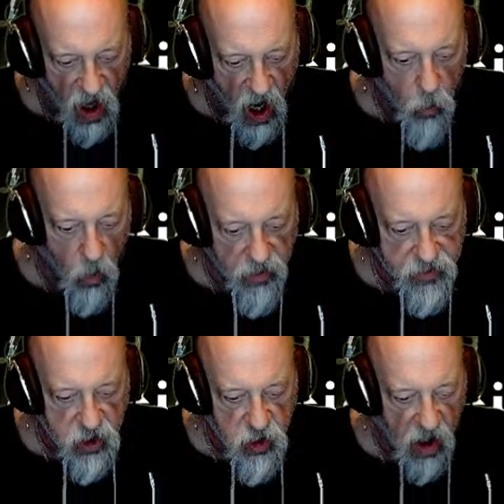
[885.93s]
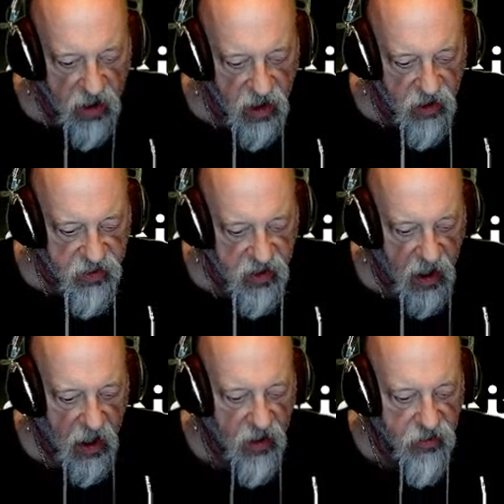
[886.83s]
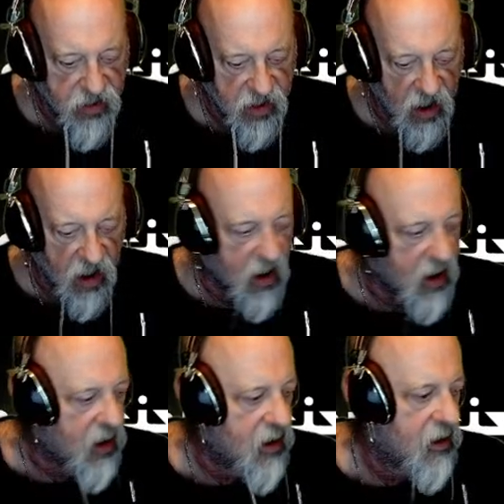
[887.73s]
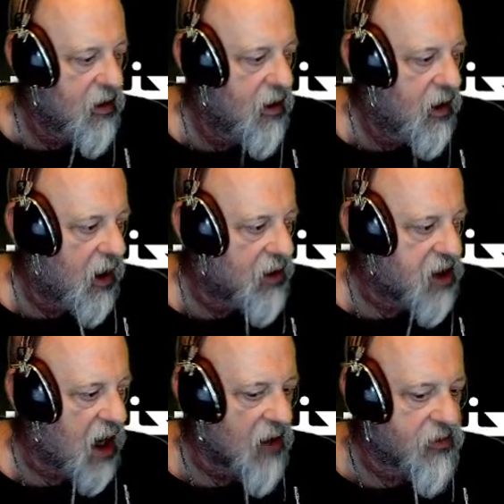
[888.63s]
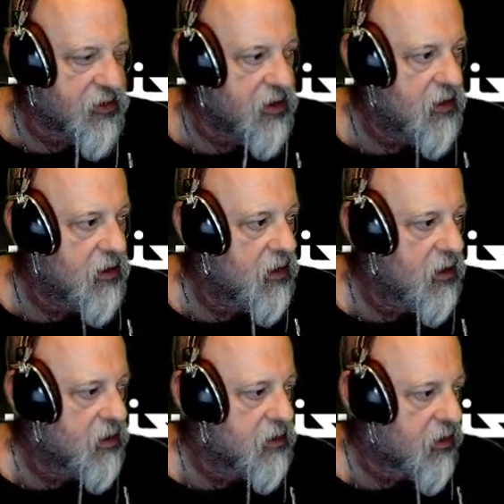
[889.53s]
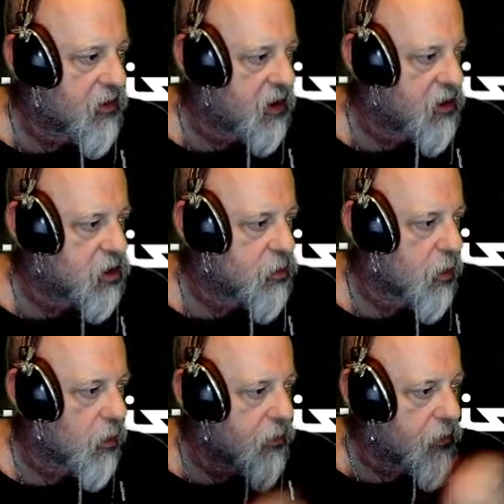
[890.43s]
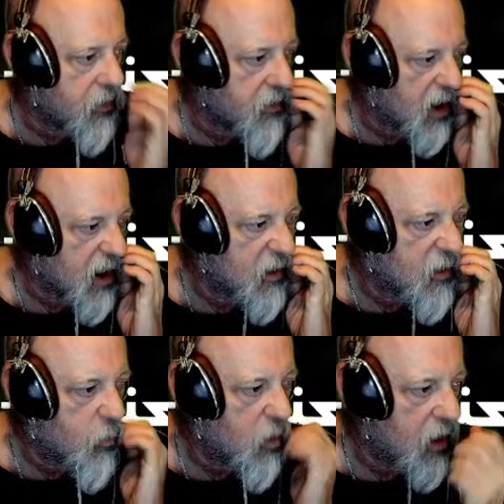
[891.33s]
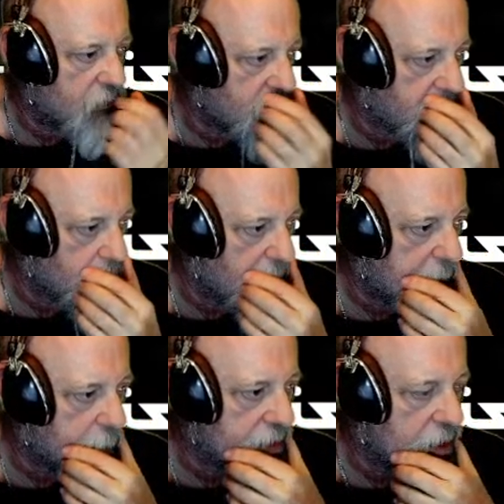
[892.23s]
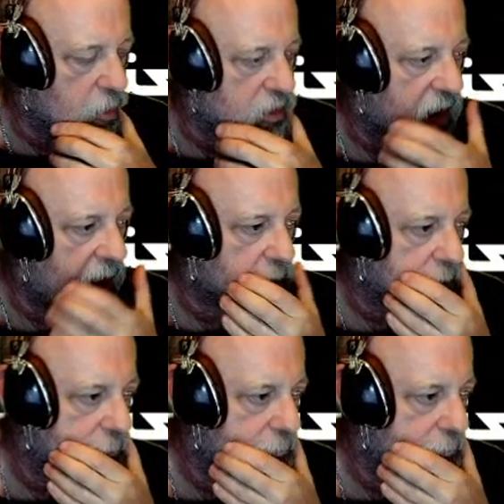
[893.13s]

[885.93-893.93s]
I wanted to try this as a test to see. Just record 30 seconds wave of your mic with no sound.